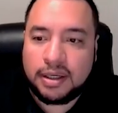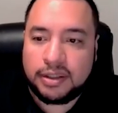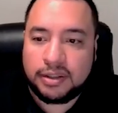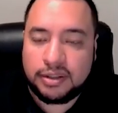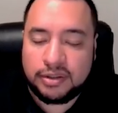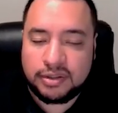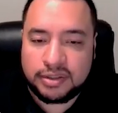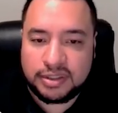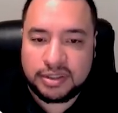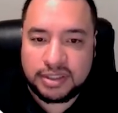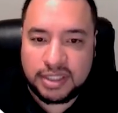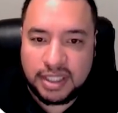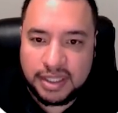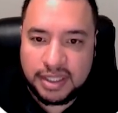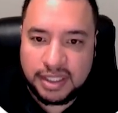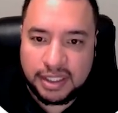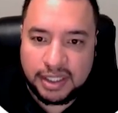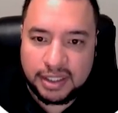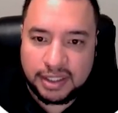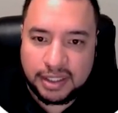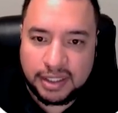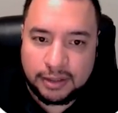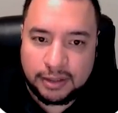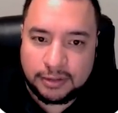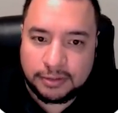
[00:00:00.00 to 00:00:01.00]
your sending
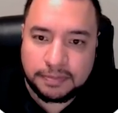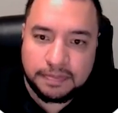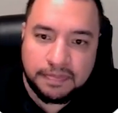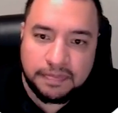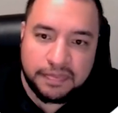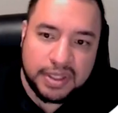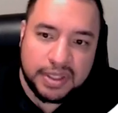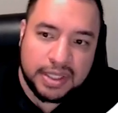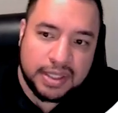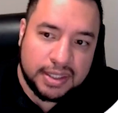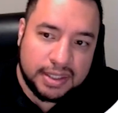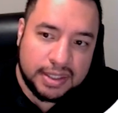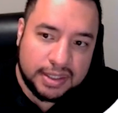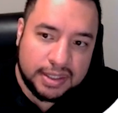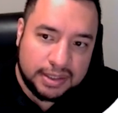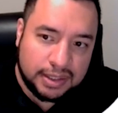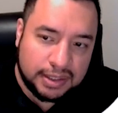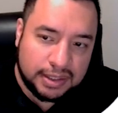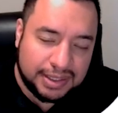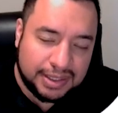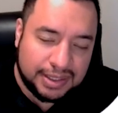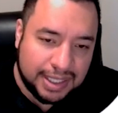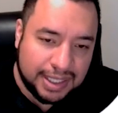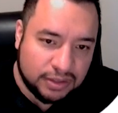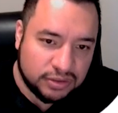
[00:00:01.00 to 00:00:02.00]
account.
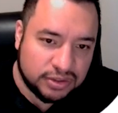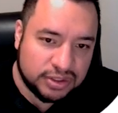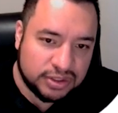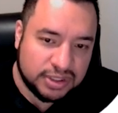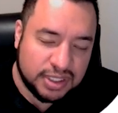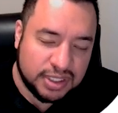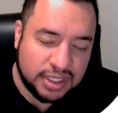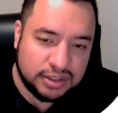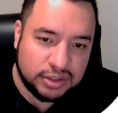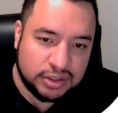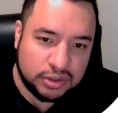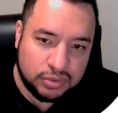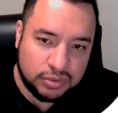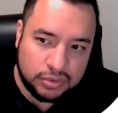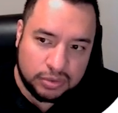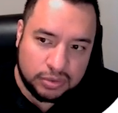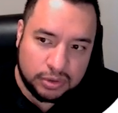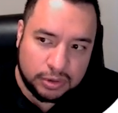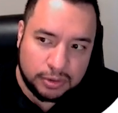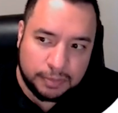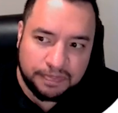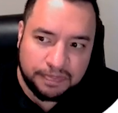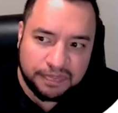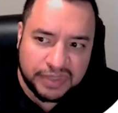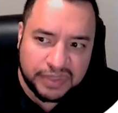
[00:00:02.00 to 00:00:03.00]
The downside to
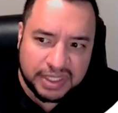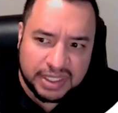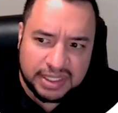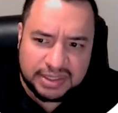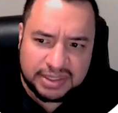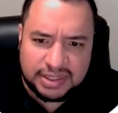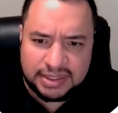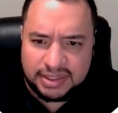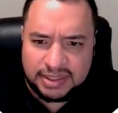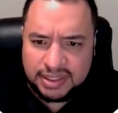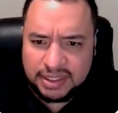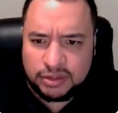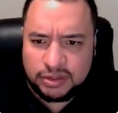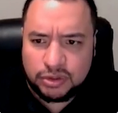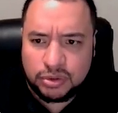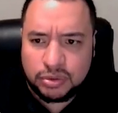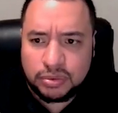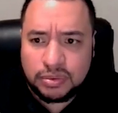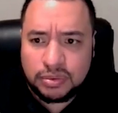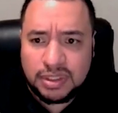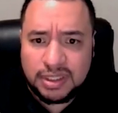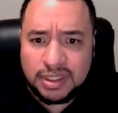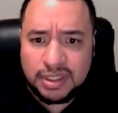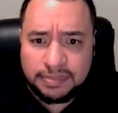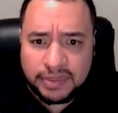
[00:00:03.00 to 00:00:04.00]
Google is that they
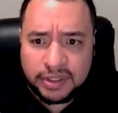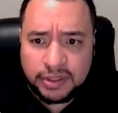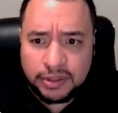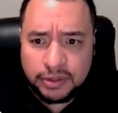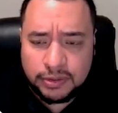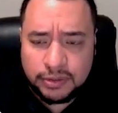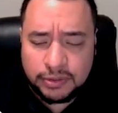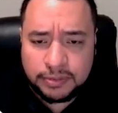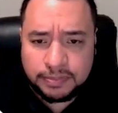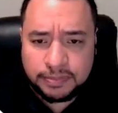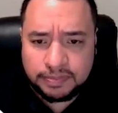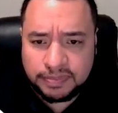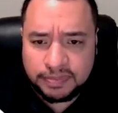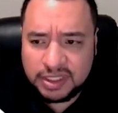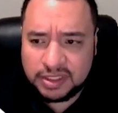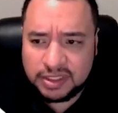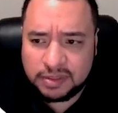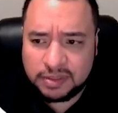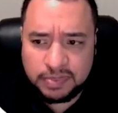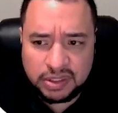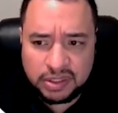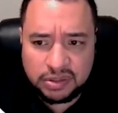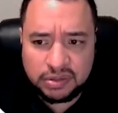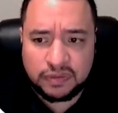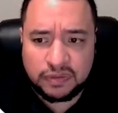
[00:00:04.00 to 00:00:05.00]
do limit you,
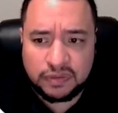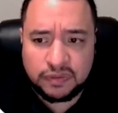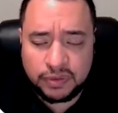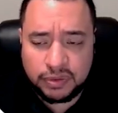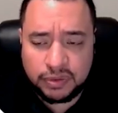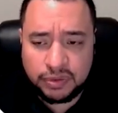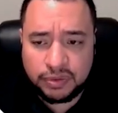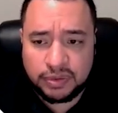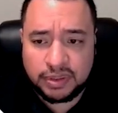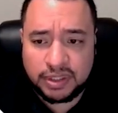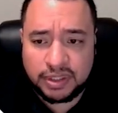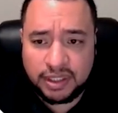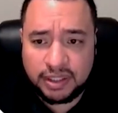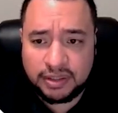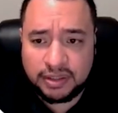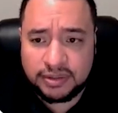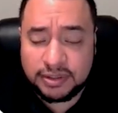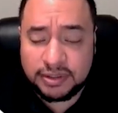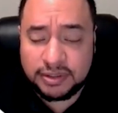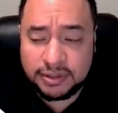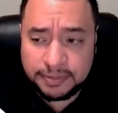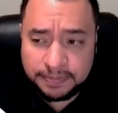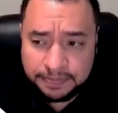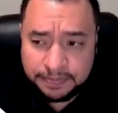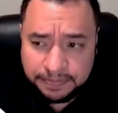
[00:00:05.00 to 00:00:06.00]
especially for new
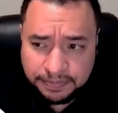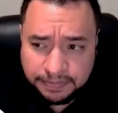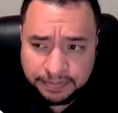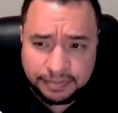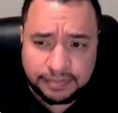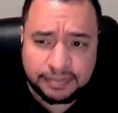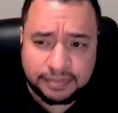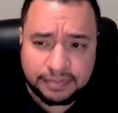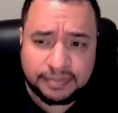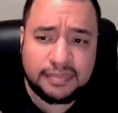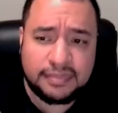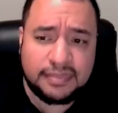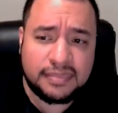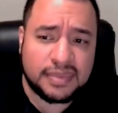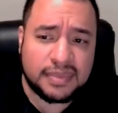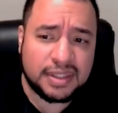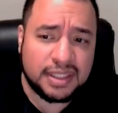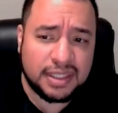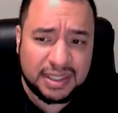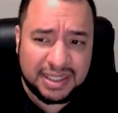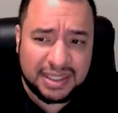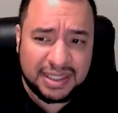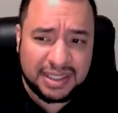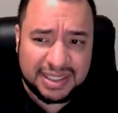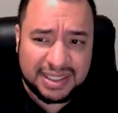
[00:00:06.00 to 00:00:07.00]
accounts,
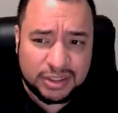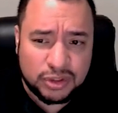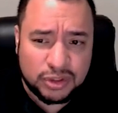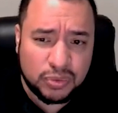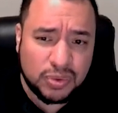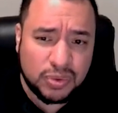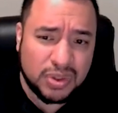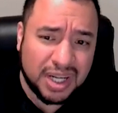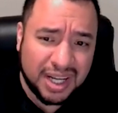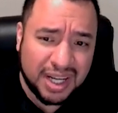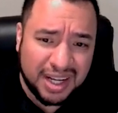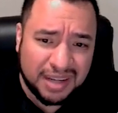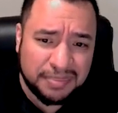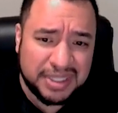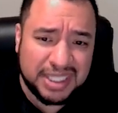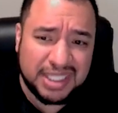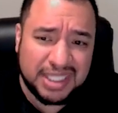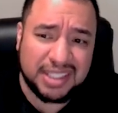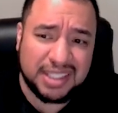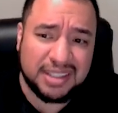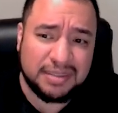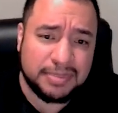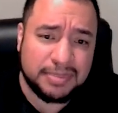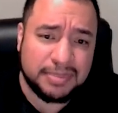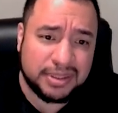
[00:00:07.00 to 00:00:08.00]
into how many
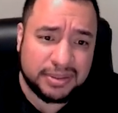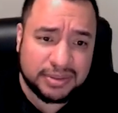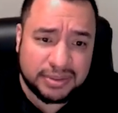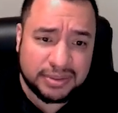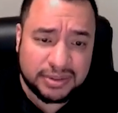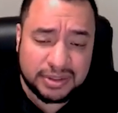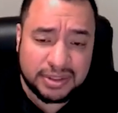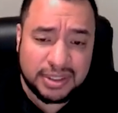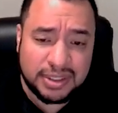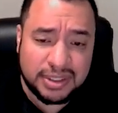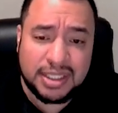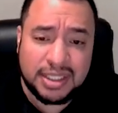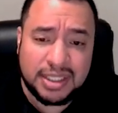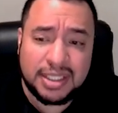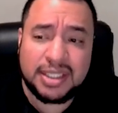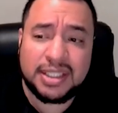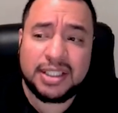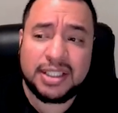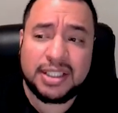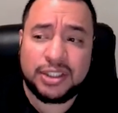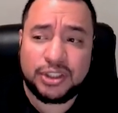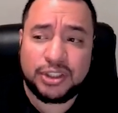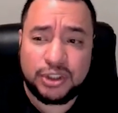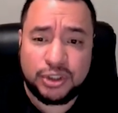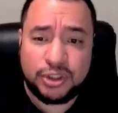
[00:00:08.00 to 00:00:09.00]
emails
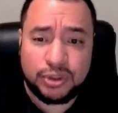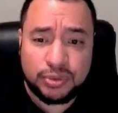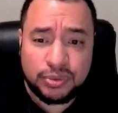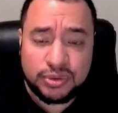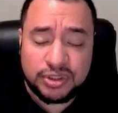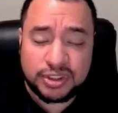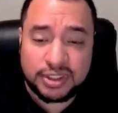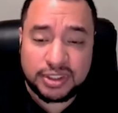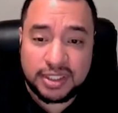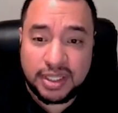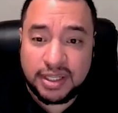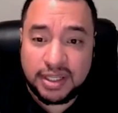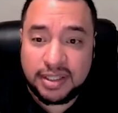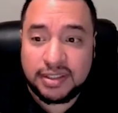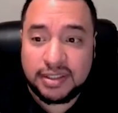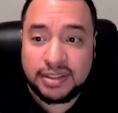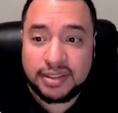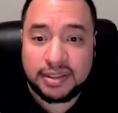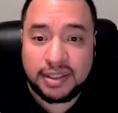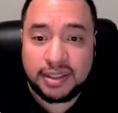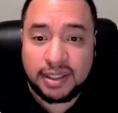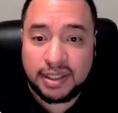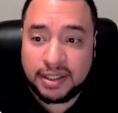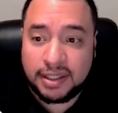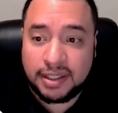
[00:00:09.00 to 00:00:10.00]
you send
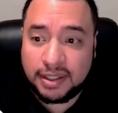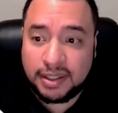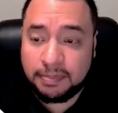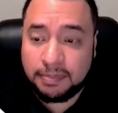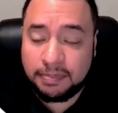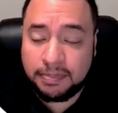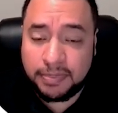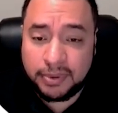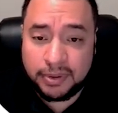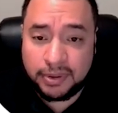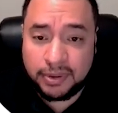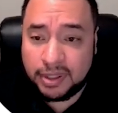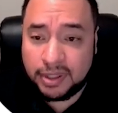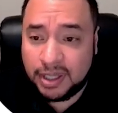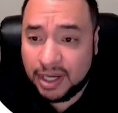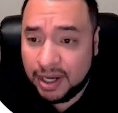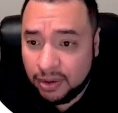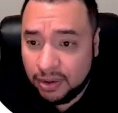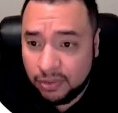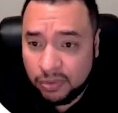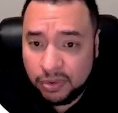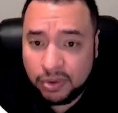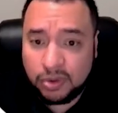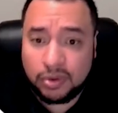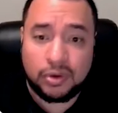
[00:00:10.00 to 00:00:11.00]
per
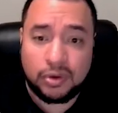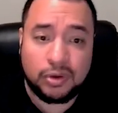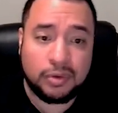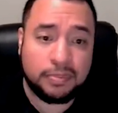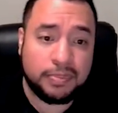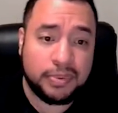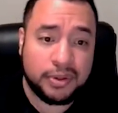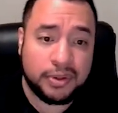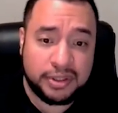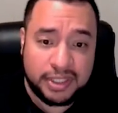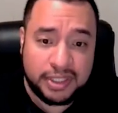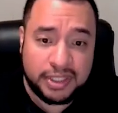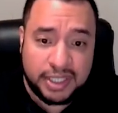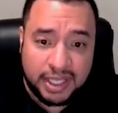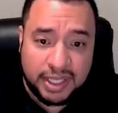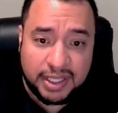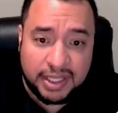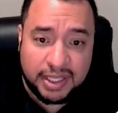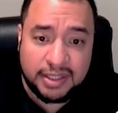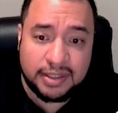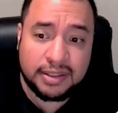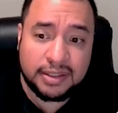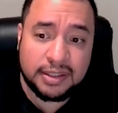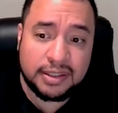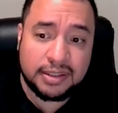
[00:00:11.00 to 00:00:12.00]
hour or per
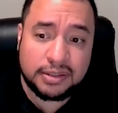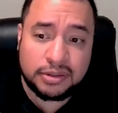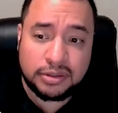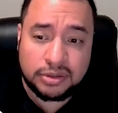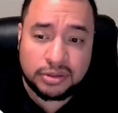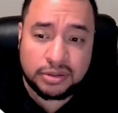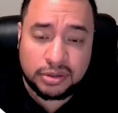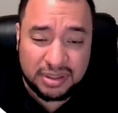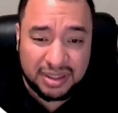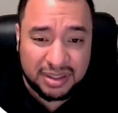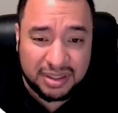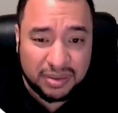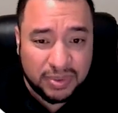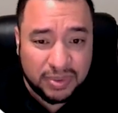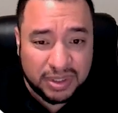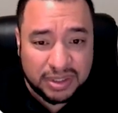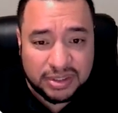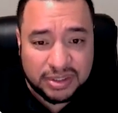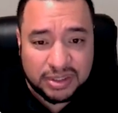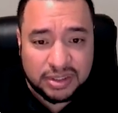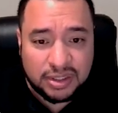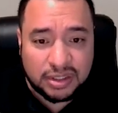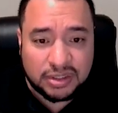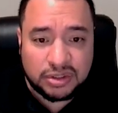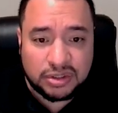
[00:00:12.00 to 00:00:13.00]
day. So you're going to want to
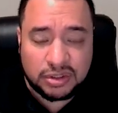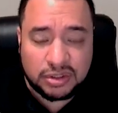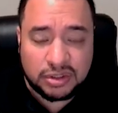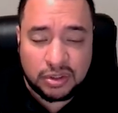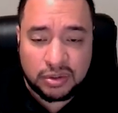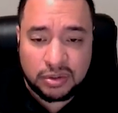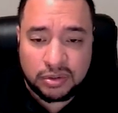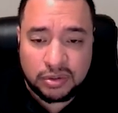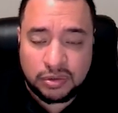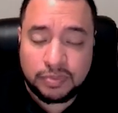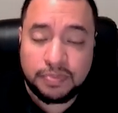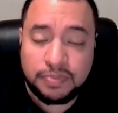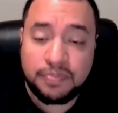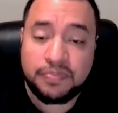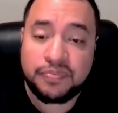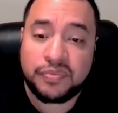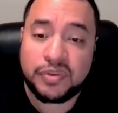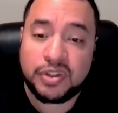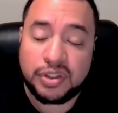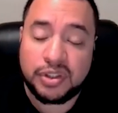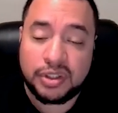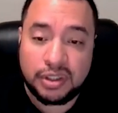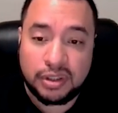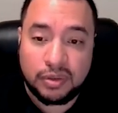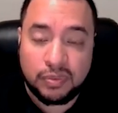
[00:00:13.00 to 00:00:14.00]
start slow.
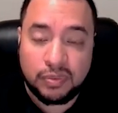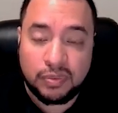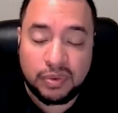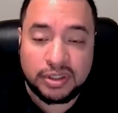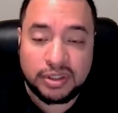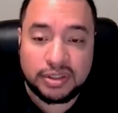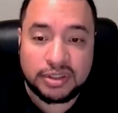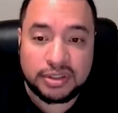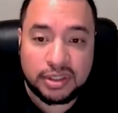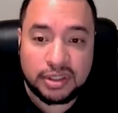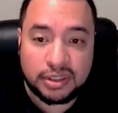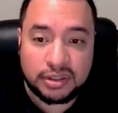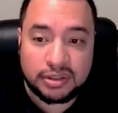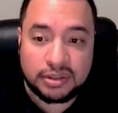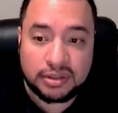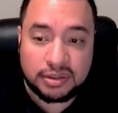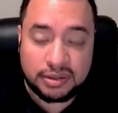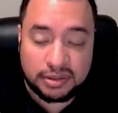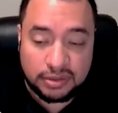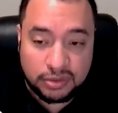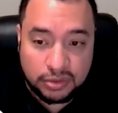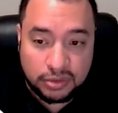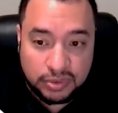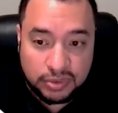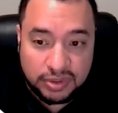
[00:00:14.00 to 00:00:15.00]
You're going to want to start
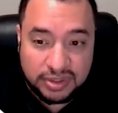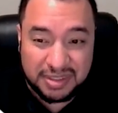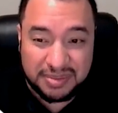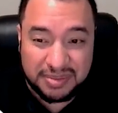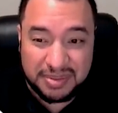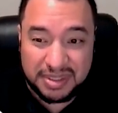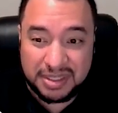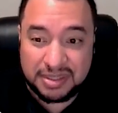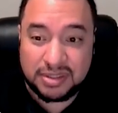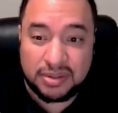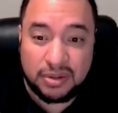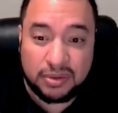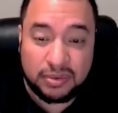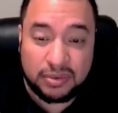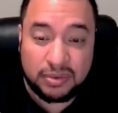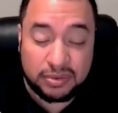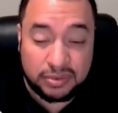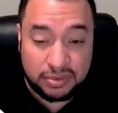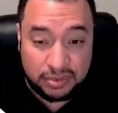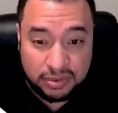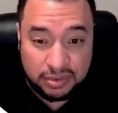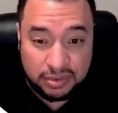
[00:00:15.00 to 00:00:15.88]
doing something that's called